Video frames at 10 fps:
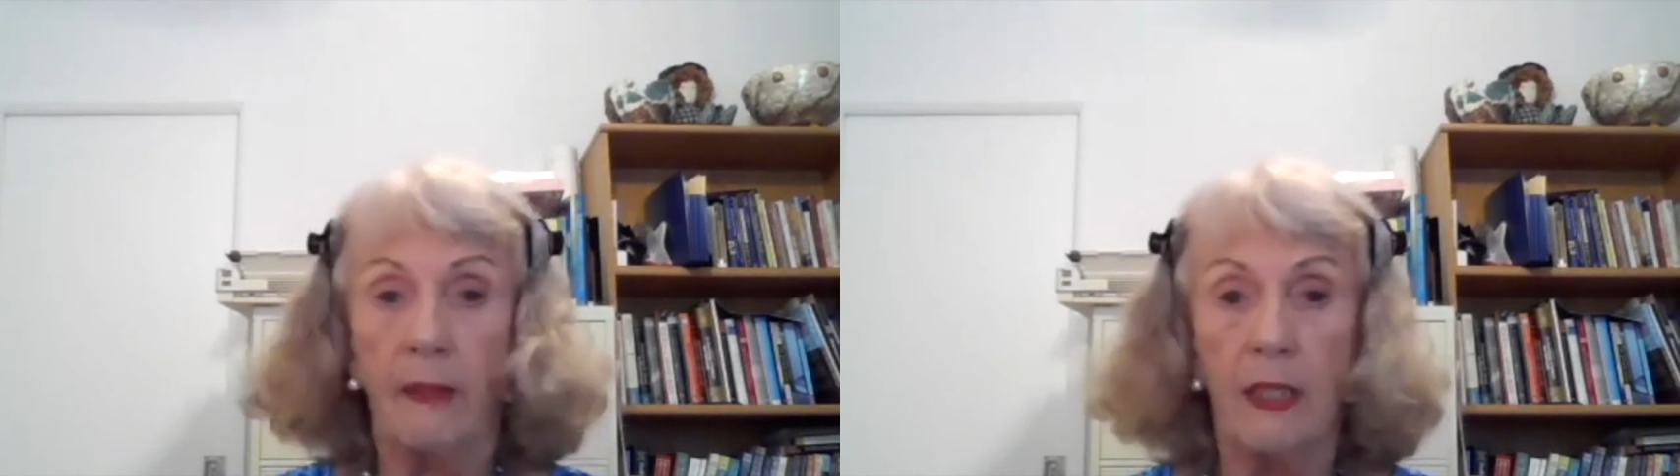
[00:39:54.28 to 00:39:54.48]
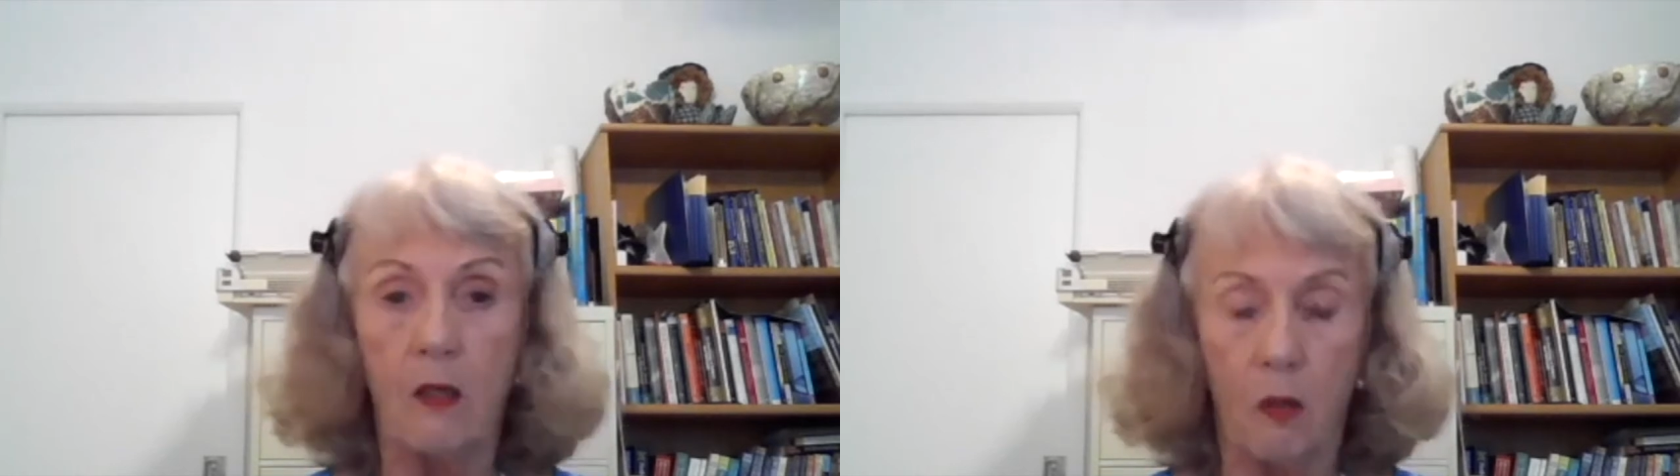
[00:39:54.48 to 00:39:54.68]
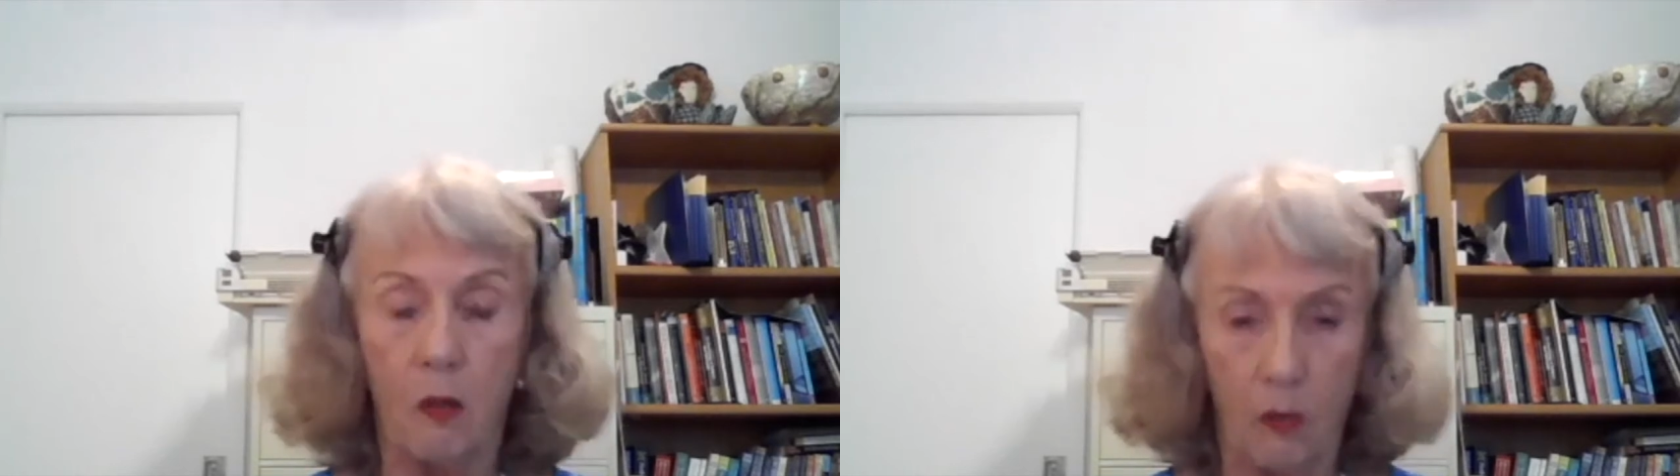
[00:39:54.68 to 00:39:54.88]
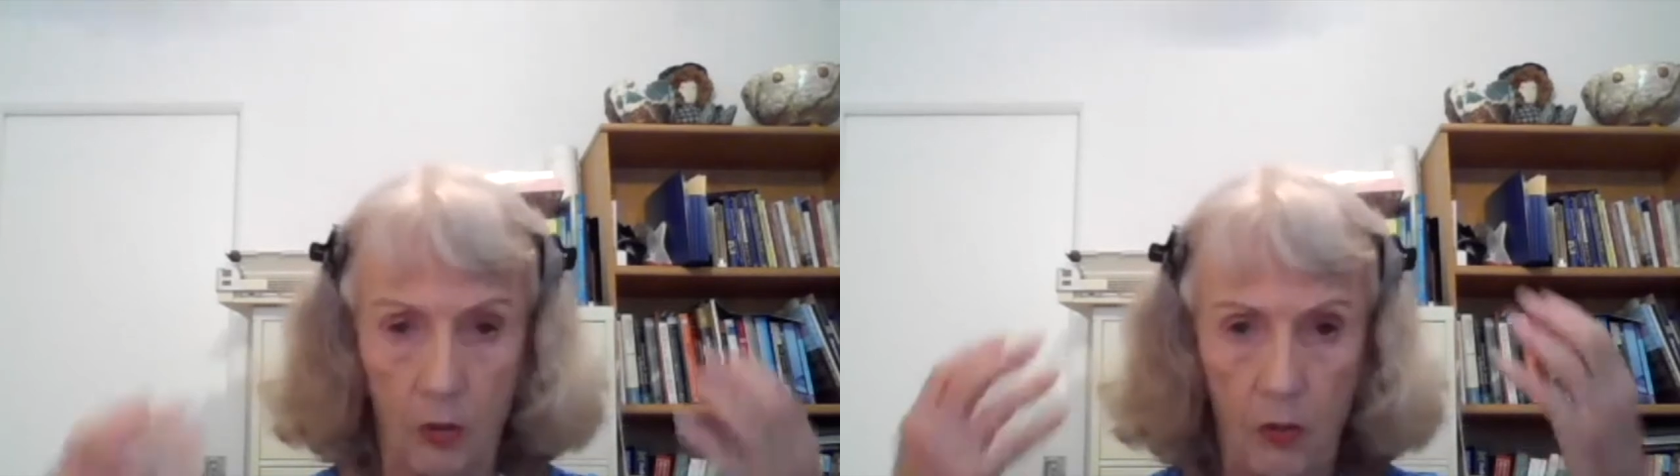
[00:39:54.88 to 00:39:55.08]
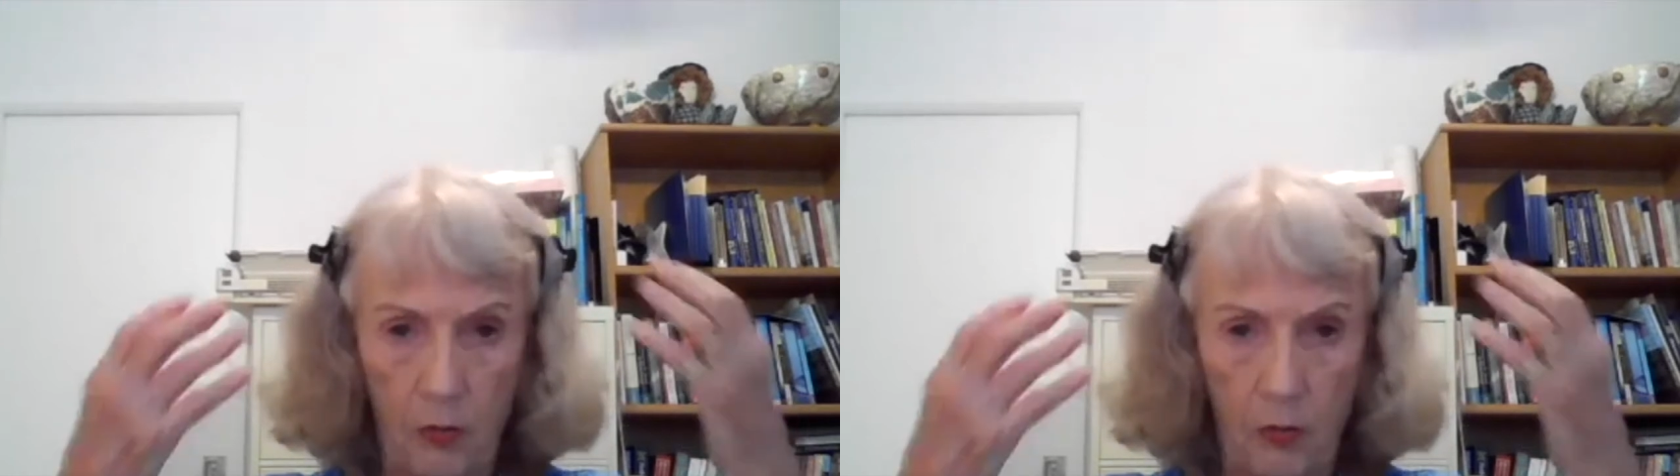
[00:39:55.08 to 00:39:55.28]
You know,
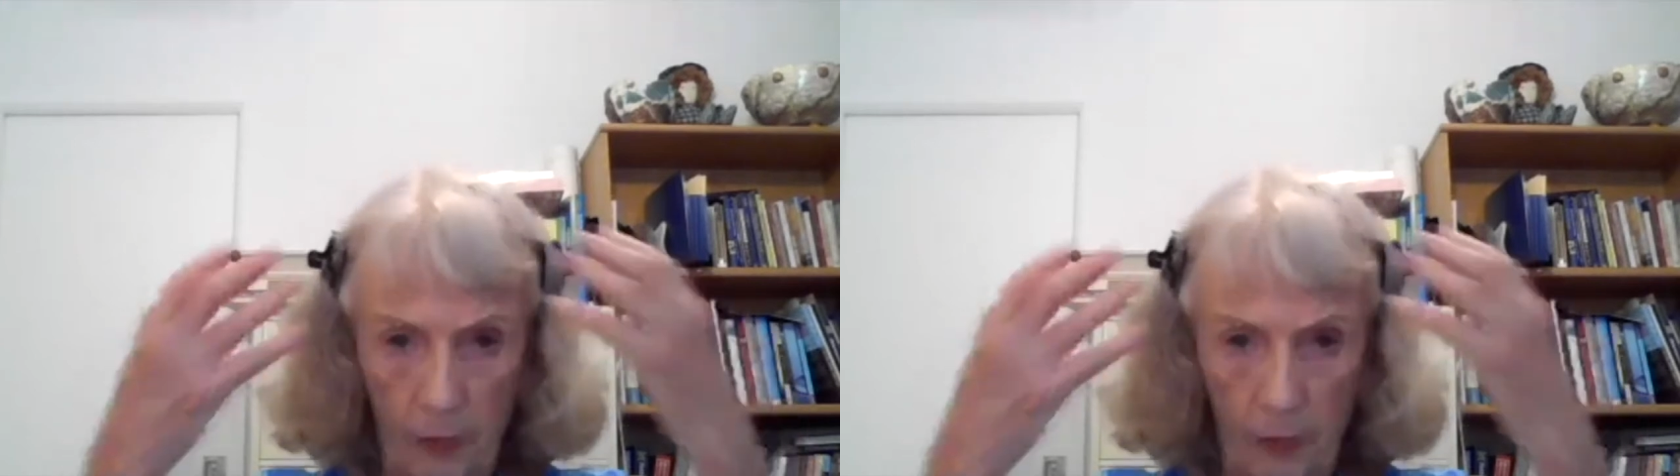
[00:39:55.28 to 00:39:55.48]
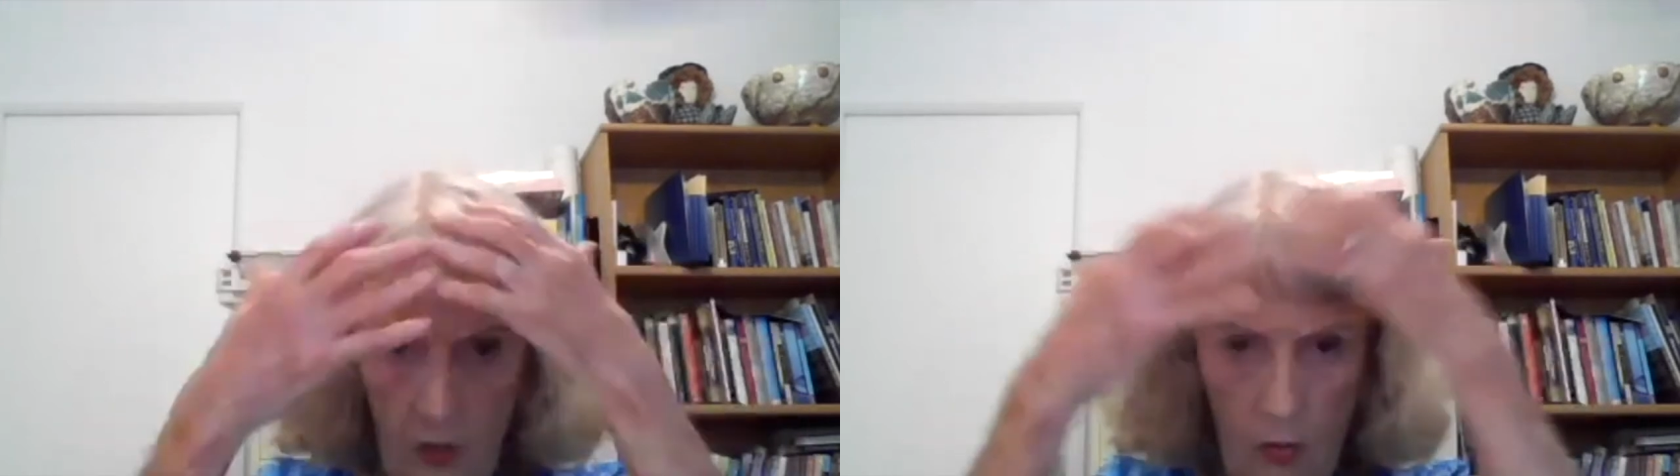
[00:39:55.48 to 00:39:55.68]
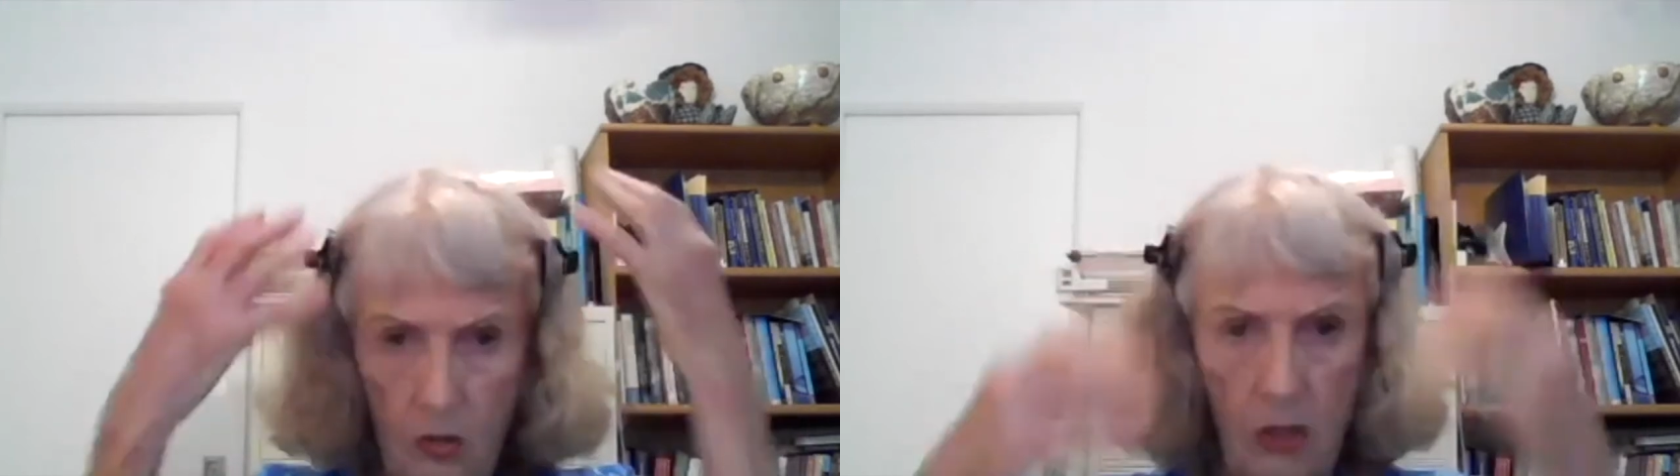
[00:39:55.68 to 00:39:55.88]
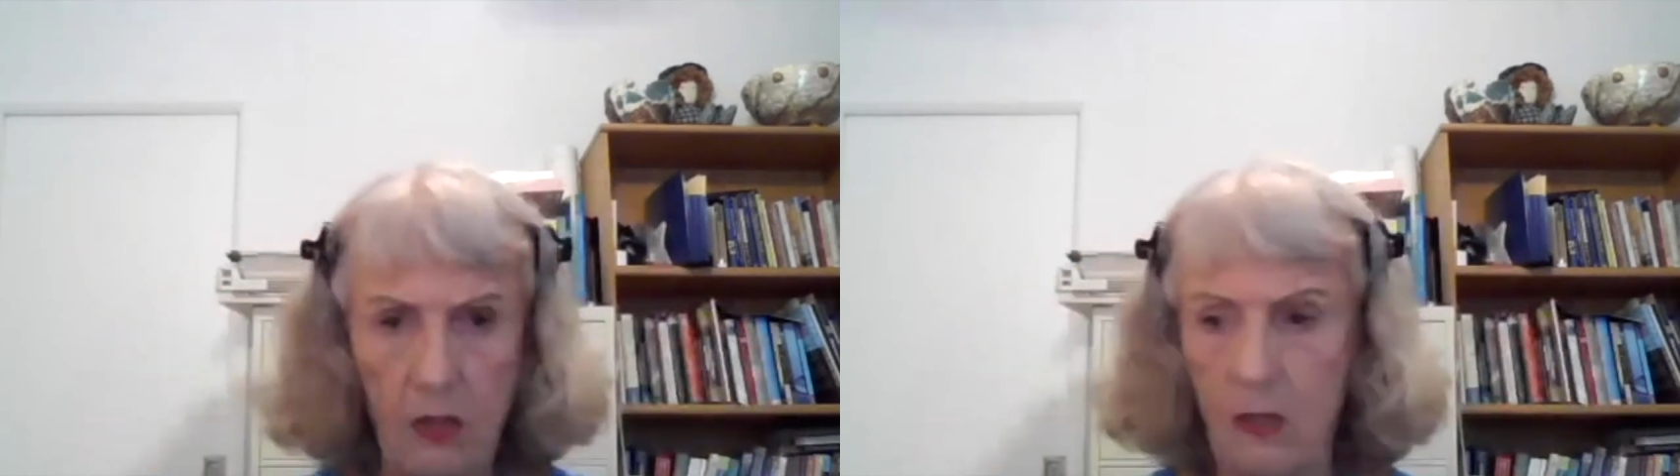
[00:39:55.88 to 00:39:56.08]
you're just